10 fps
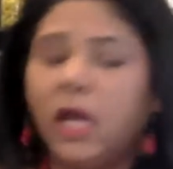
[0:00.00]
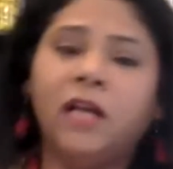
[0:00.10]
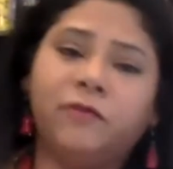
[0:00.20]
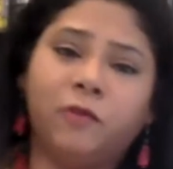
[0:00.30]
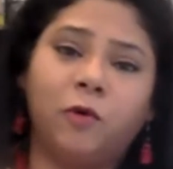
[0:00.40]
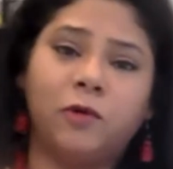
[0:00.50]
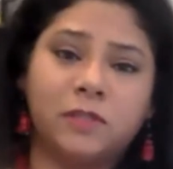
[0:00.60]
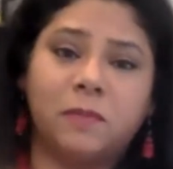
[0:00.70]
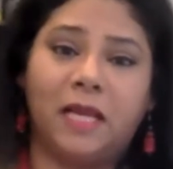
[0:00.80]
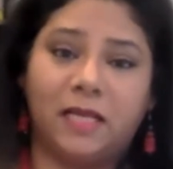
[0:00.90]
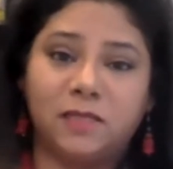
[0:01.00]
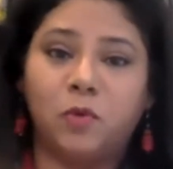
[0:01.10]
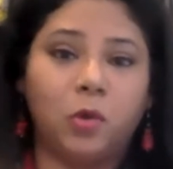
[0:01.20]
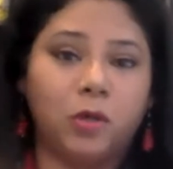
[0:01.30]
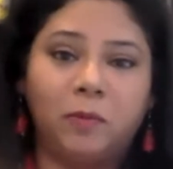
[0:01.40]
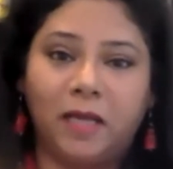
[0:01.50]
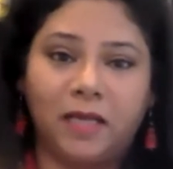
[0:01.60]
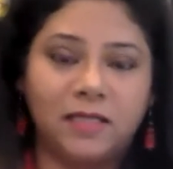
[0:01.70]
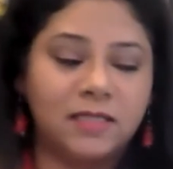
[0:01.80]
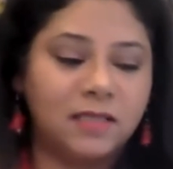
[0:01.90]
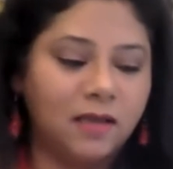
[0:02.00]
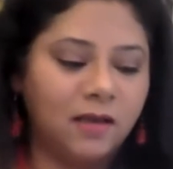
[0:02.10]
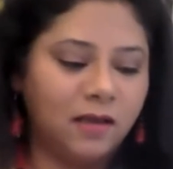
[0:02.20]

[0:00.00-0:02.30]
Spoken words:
And of course, plates, broken plates